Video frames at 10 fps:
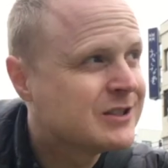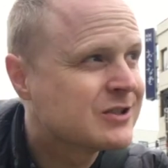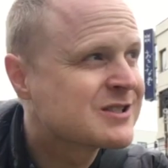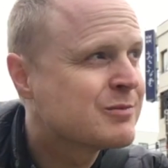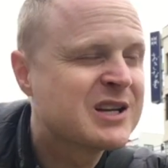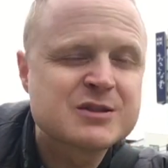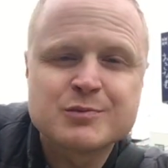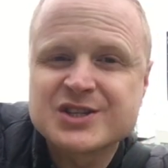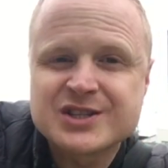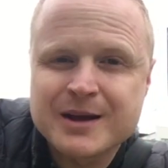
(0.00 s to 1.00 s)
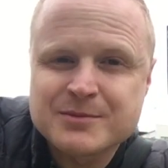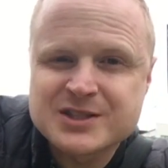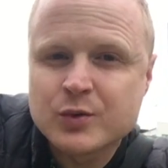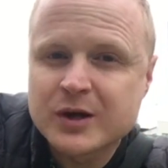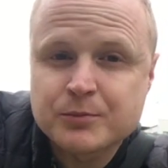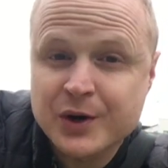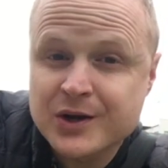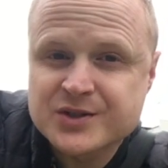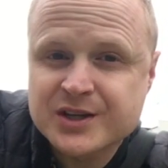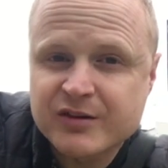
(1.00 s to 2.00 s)
and you can spend as much time as you want
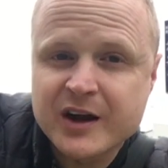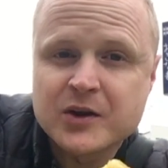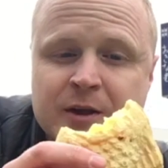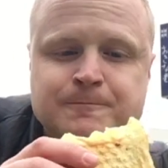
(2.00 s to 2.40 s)
browsing around.